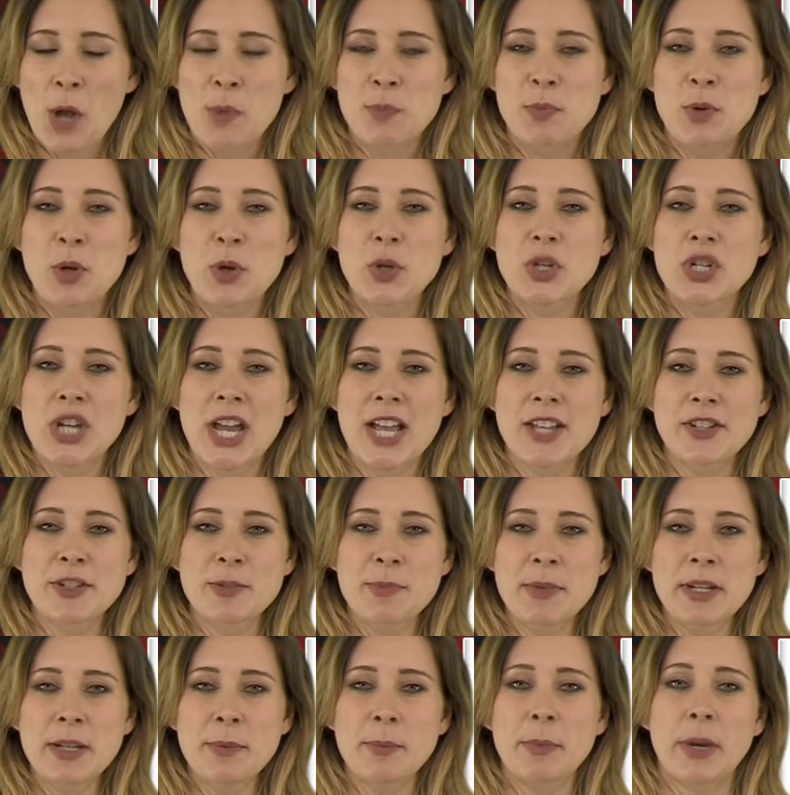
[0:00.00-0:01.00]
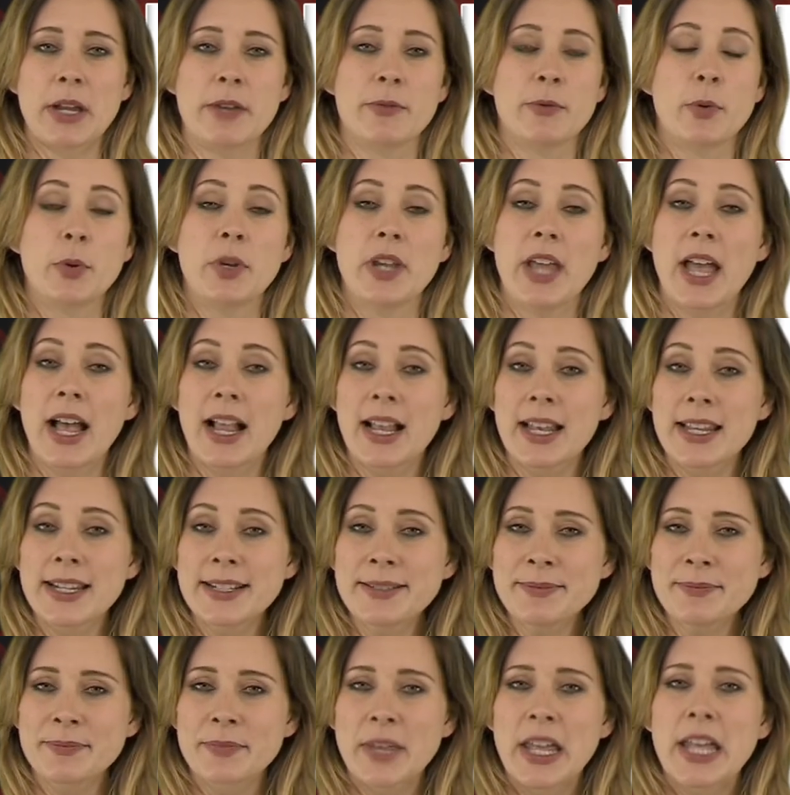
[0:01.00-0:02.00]
Blue Jasmine by Woody
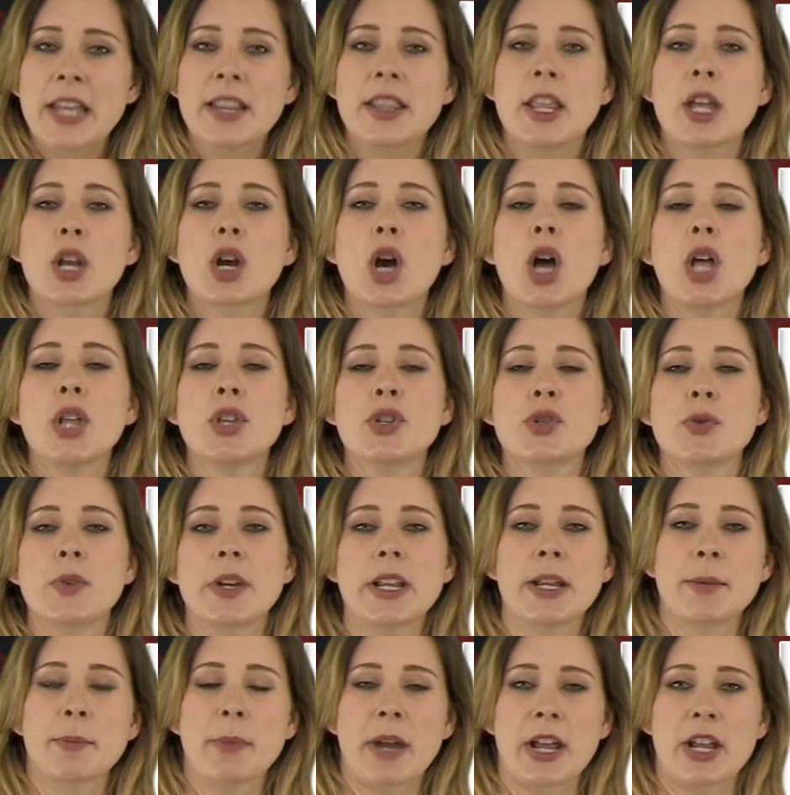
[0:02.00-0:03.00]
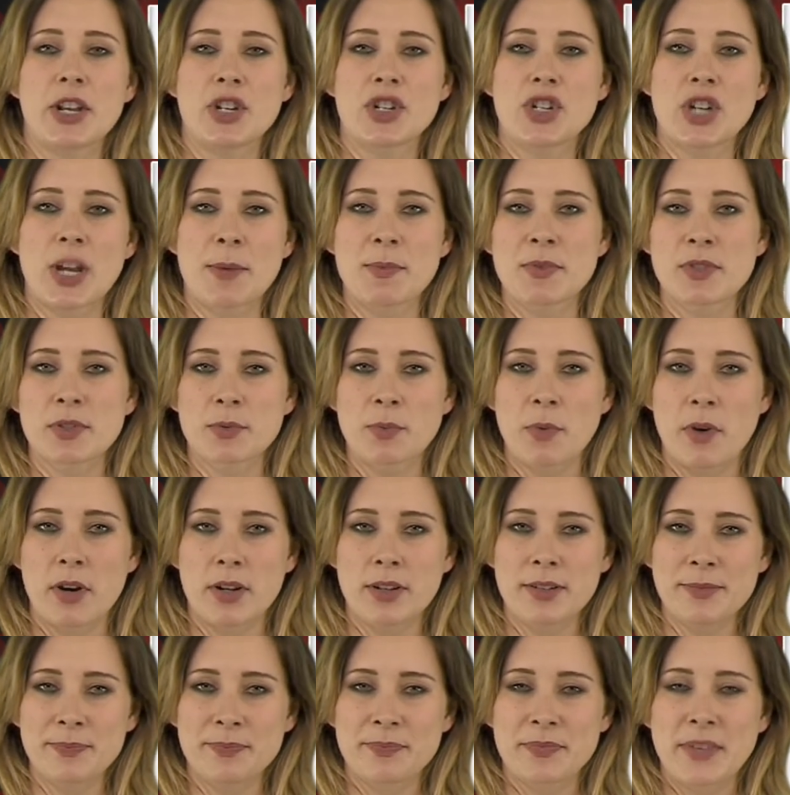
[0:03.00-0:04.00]
Allen, The Conjuring by James
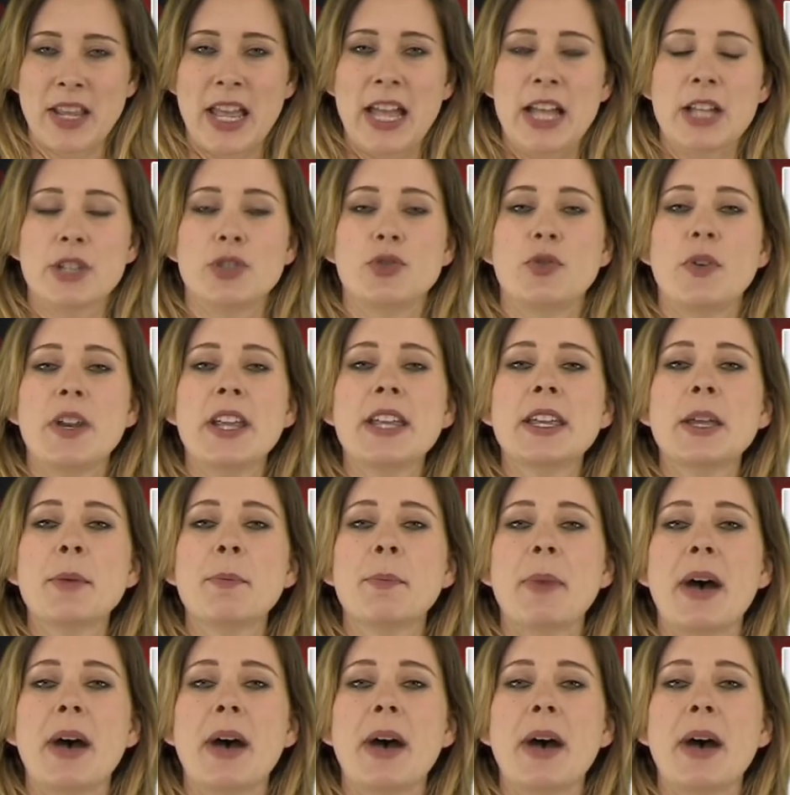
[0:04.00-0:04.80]
Wan, Drinking